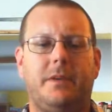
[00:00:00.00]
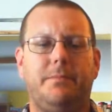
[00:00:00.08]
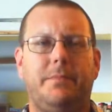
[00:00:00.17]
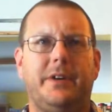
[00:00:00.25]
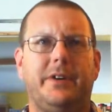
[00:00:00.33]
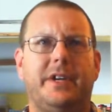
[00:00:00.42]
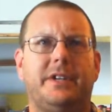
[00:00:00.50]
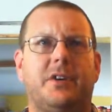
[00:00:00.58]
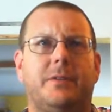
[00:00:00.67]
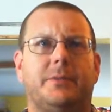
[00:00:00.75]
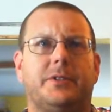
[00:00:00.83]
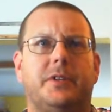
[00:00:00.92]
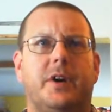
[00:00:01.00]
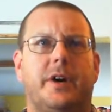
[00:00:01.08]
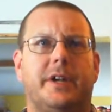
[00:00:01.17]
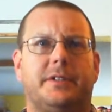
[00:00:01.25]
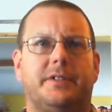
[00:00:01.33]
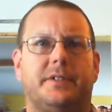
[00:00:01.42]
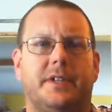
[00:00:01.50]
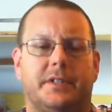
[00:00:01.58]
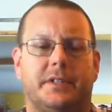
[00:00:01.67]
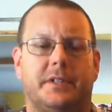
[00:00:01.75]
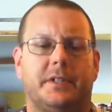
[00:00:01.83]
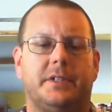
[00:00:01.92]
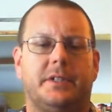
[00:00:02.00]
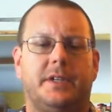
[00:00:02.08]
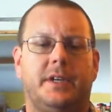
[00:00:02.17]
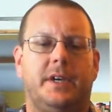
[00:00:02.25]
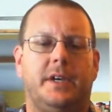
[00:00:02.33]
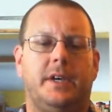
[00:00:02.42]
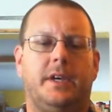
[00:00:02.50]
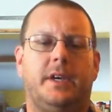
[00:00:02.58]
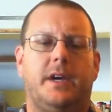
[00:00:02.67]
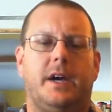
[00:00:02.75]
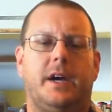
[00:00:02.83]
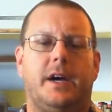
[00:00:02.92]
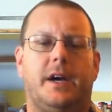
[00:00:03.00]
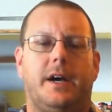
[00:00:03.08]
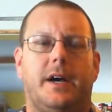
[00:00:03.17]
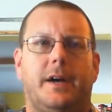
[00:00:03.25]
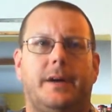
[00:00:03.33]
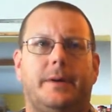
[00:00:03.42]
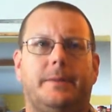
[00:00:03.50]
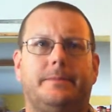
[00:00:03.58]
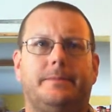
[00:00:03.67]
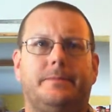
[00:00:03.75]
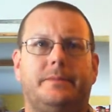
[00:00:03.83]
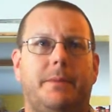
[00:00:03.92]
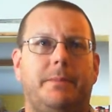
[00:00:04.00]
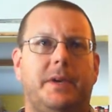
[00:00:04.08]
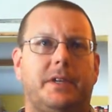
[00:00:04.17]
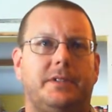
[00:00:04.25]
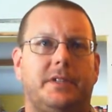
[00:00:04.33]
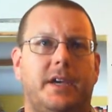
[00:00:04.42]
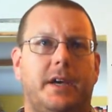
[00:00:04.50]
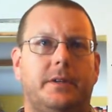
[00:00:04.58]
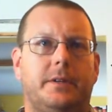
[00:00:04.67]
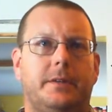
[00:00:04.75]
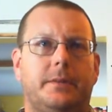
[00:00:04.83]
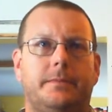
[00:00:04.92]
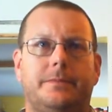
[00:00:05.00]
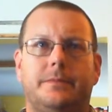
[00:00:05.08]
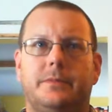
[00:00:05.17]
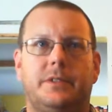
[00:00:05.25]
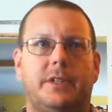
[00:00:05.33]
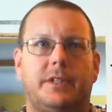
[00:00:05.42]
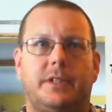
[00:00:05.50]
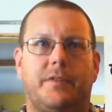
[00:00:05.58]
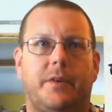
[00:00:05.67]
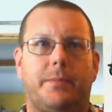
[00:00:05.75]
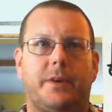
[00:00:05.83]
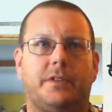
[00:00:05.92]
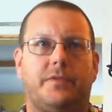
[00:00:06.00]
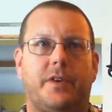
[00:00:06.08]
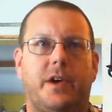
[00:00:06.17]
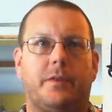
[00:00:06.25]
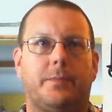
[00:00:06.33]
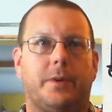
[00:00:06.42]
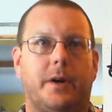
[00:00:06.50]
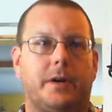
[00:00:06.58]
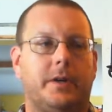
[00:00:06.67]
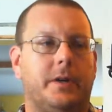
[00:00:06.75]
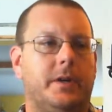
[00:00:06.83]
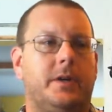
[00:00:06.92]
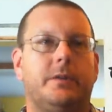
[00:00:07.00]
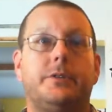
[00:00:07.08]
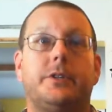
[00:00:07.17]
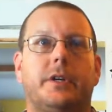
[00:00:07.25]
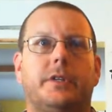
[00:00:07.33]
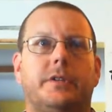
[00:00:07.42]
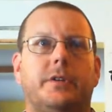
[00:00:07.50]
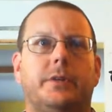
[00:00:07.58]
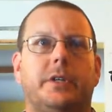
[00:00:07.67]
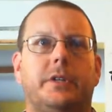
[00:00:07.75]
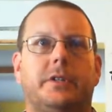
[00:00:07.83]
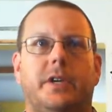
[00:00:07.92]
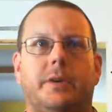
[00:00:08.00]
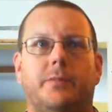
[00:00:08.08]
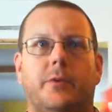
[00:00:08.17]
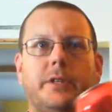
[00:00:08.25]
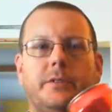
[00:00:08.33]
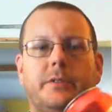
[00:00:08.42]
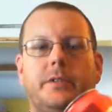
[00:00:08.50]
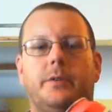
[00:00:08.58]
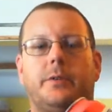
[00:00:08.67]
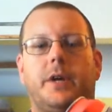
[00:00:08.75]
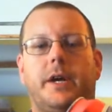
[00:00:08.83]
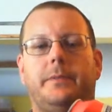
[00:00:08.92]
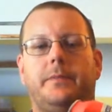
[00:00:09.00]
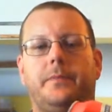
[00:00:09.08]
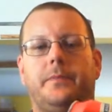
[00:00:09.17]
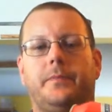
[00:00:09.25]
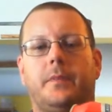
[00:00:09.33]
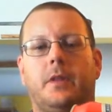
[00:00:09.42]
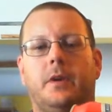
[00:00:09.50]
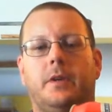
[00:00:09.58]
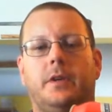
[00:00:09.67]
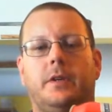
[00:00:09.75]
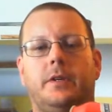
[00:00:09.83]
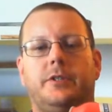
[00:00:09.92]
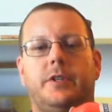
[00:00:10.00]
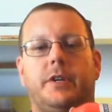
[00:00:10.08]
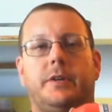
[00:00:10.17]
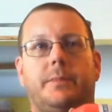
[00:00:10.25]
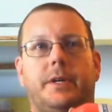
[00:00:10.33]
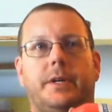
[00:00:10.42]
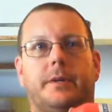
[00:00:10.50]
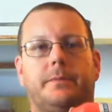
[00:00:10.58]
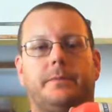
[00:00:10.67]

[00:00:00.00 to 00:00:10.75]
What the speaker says: bittering is almost non-existent. That being said, let's get to everybody's favorite part. What you're going to do when your team wins too, right? Chug a beer.